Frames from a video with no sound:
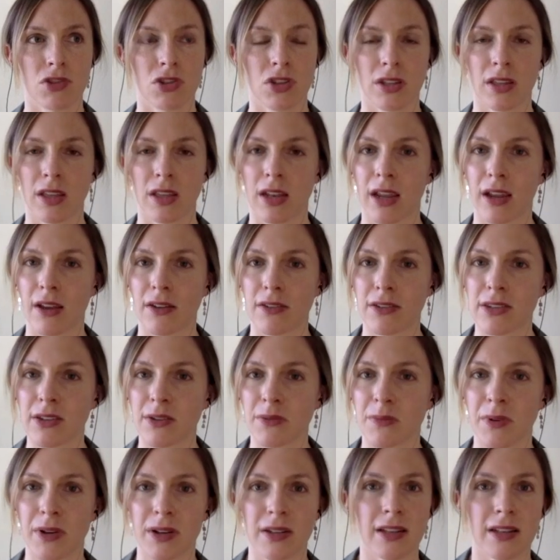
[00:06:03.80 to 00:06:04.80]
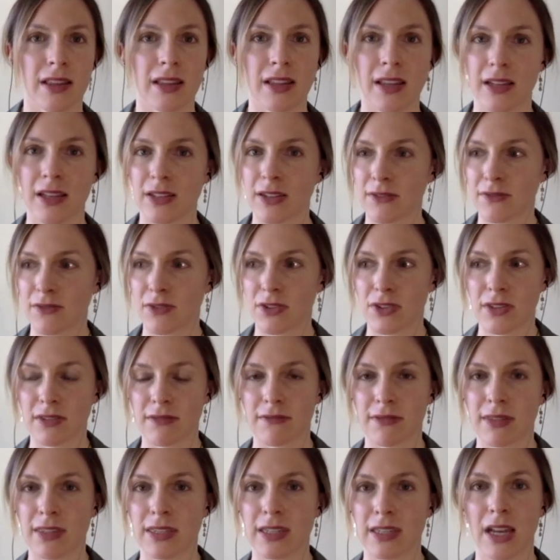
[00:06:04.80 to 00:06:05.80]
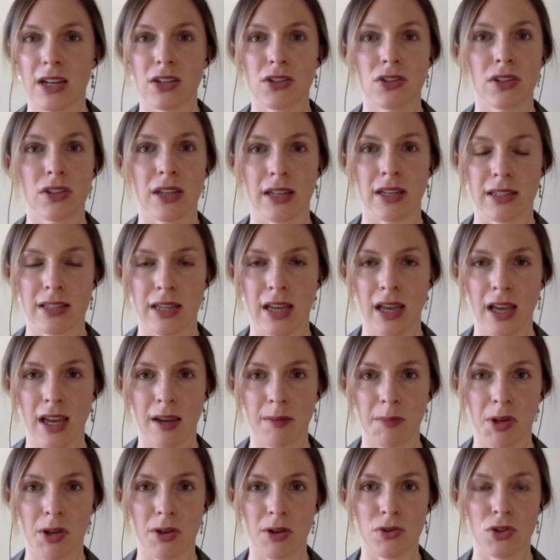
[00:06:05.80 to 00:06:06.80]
Jill and I also worked on the idea of just scheduling time.